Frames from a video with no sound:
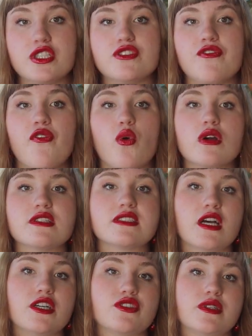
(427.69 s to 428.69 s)
which
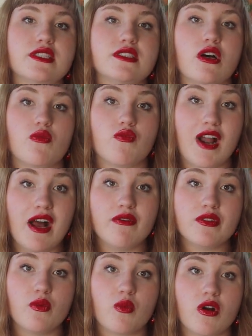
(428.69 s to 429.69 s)
forced countries
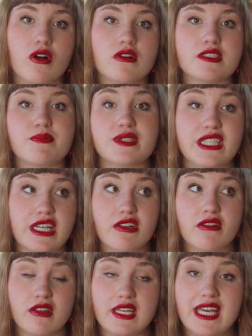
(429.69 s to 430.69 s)
around the world,
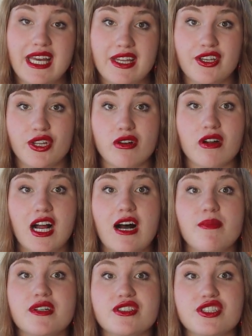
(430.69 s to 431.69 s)
particularly in
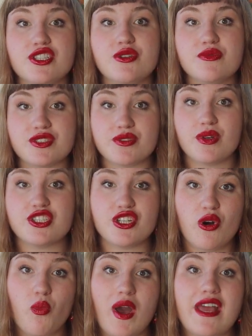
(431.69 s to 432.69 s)
Europe, to switch
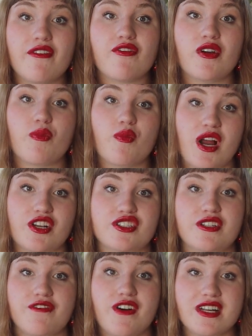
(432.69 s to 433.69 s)
away from
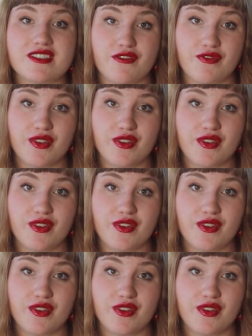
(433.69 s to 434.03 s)
Russian fossil